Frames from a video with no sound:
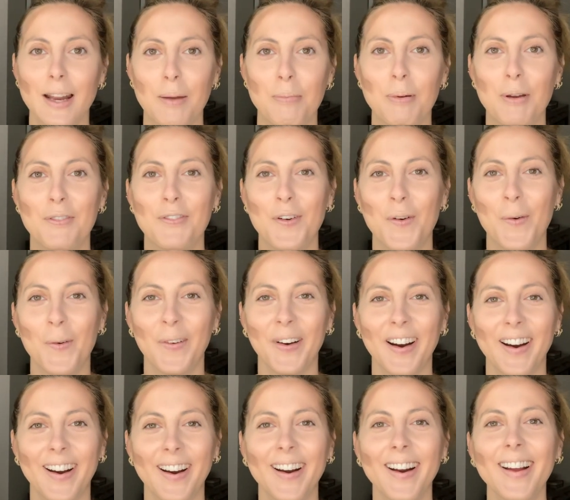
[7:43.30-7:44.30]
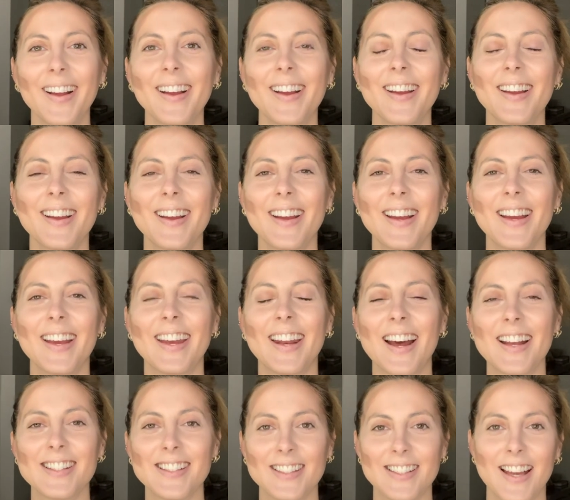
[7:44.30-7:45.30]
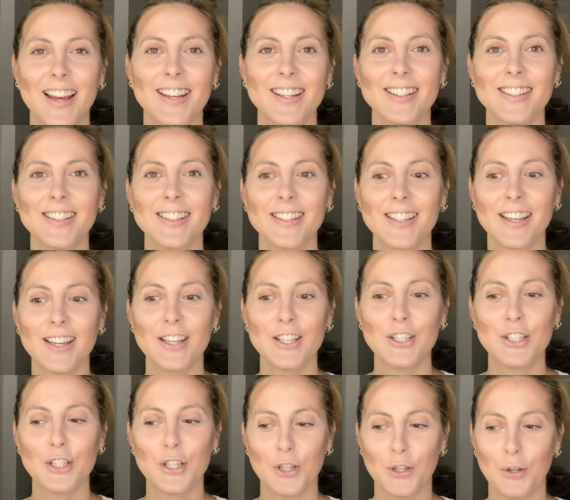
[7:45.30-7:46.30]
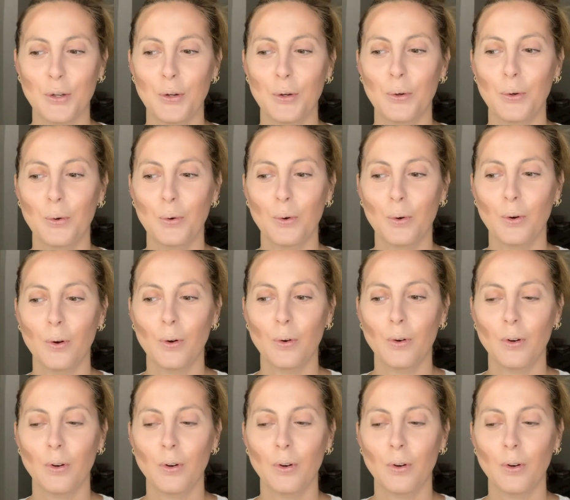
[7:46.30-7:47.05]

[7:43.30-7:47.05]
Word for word: night before, it has a tendency to